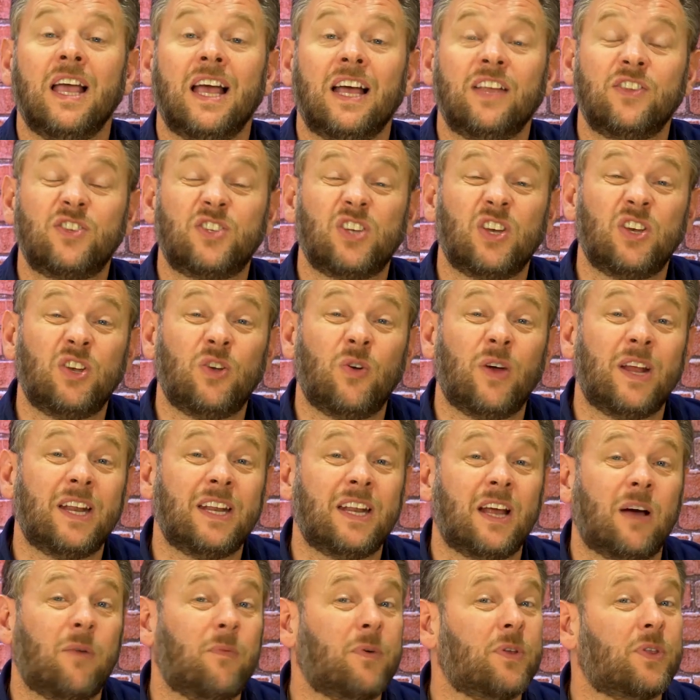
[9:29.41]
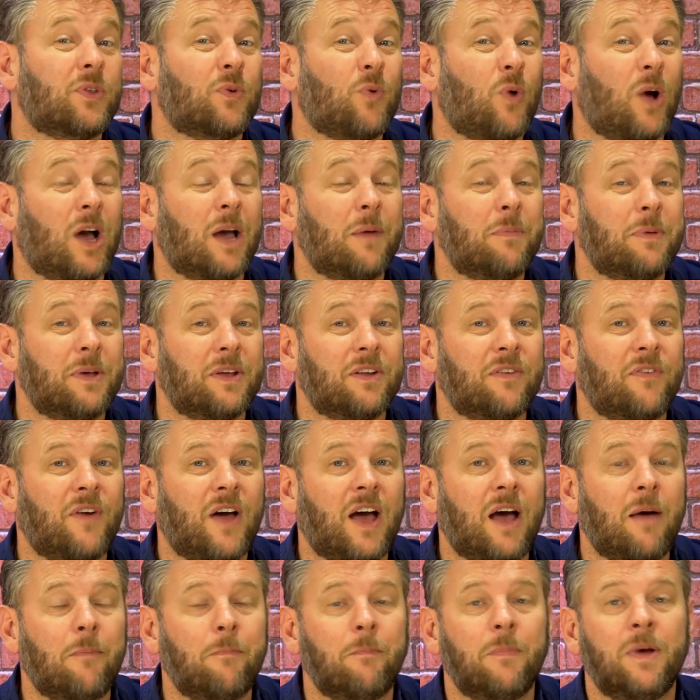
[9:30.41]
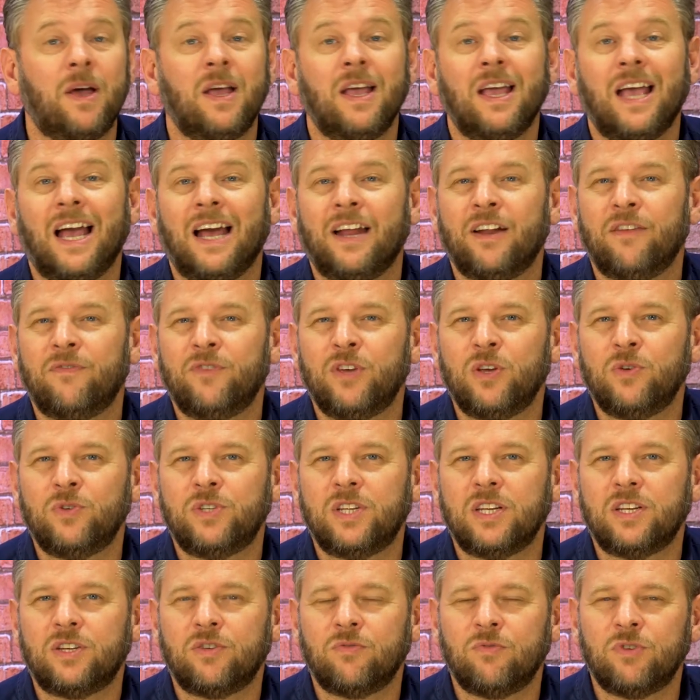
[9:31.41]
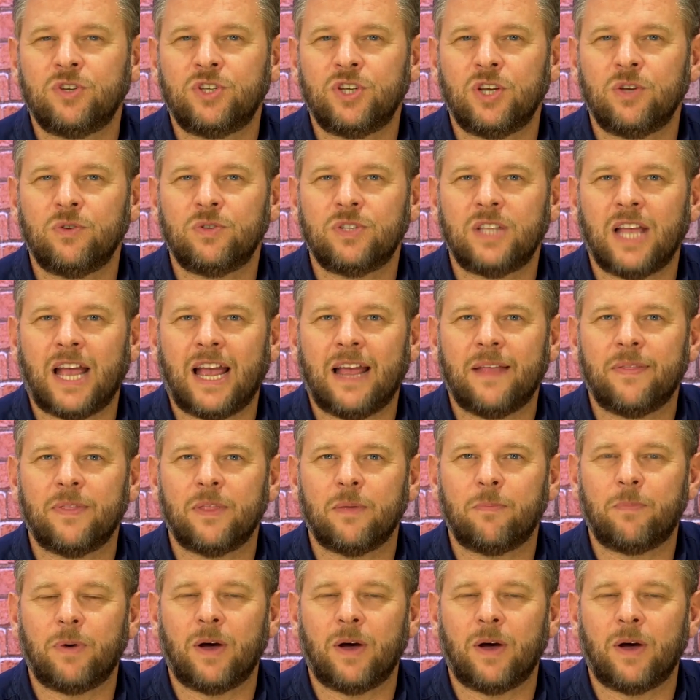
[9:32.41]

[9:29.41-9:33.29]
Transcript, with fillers: and so you end up with quite a bit of hum, and I've used it to reduce that in the